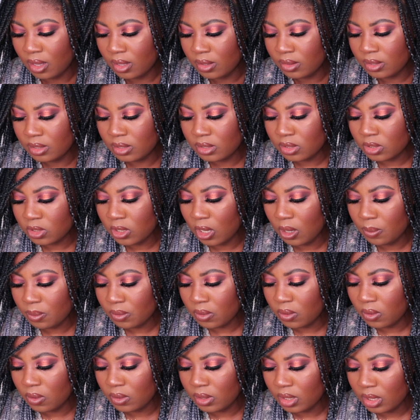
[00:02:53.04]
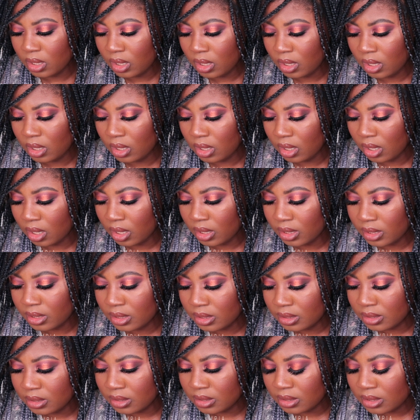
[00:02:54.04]
This top corner here
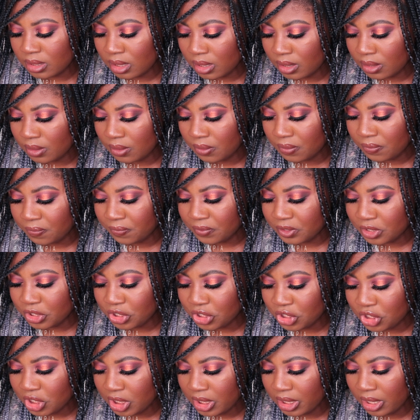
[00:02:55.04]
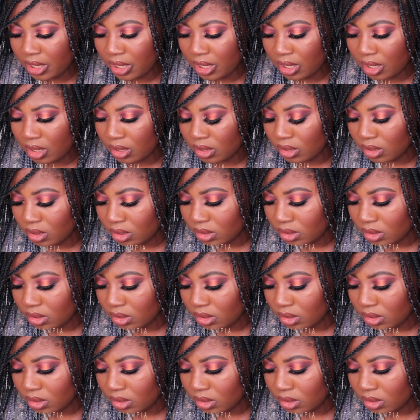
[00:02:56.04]
is Fuchsia